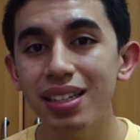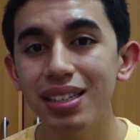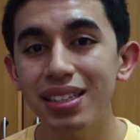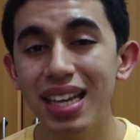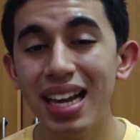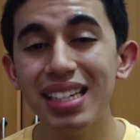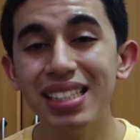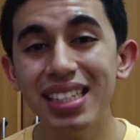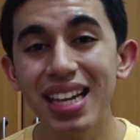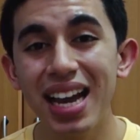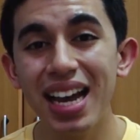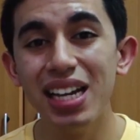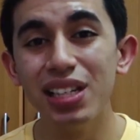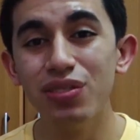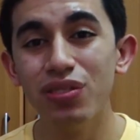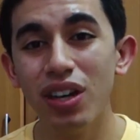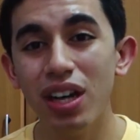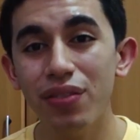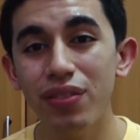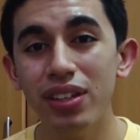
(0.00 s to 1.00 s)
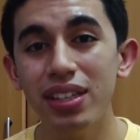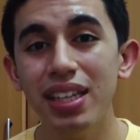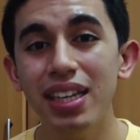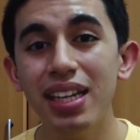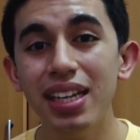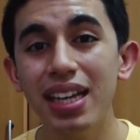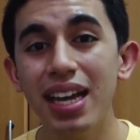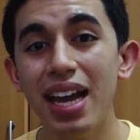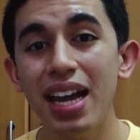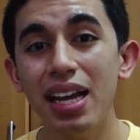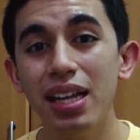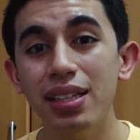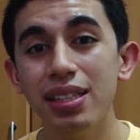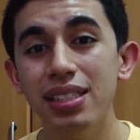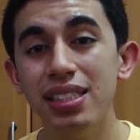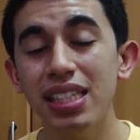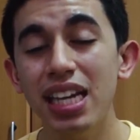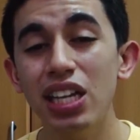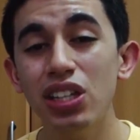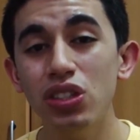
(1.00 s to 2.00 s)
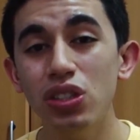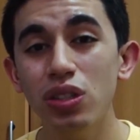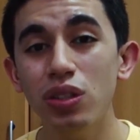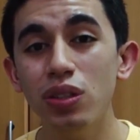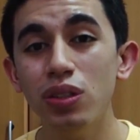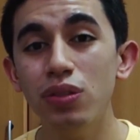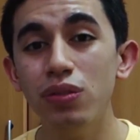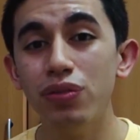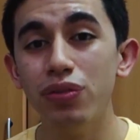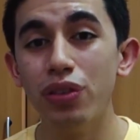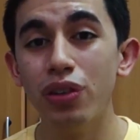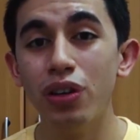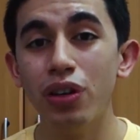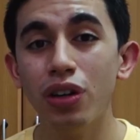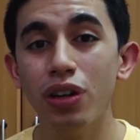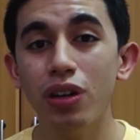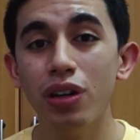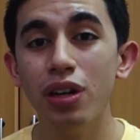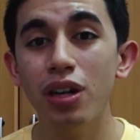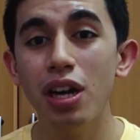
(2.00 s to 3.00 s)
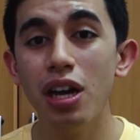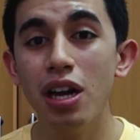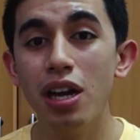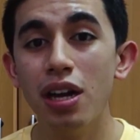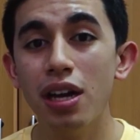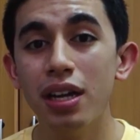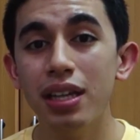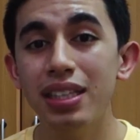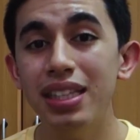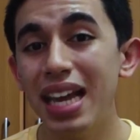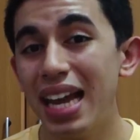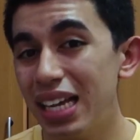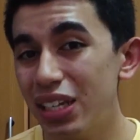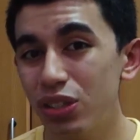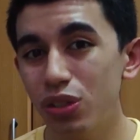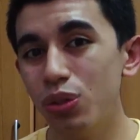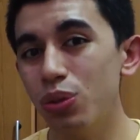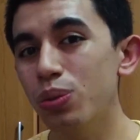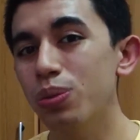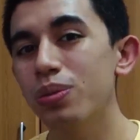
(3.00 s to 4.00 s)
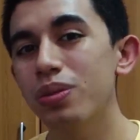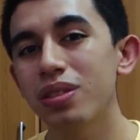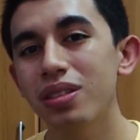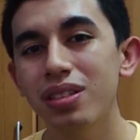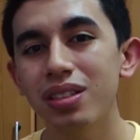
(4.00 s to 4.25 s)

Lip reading: thanks guys for everything, and stay tuned for day 2.